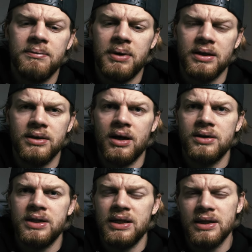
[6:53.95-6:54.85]
but
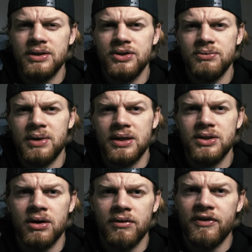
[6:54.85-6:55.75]
not taking too much
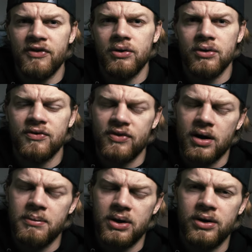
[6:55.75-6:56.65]
of the focus
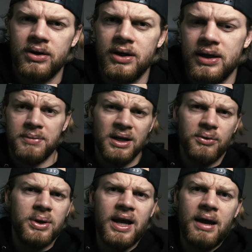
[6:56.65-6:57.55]
from her. But I'm
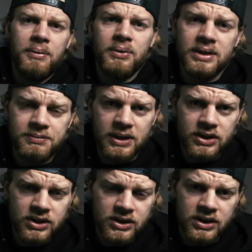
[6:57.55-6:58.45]
quite happy with these
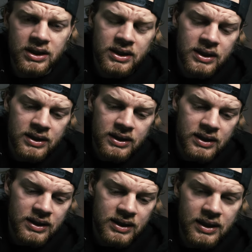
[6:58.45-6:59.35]
pictures.
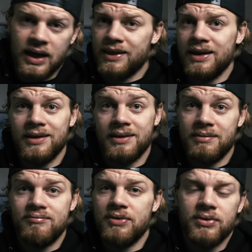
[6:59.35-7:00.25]
I think
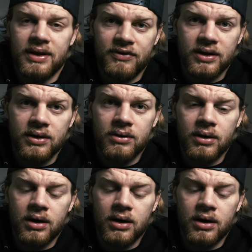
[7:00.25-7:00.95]
they will definitely go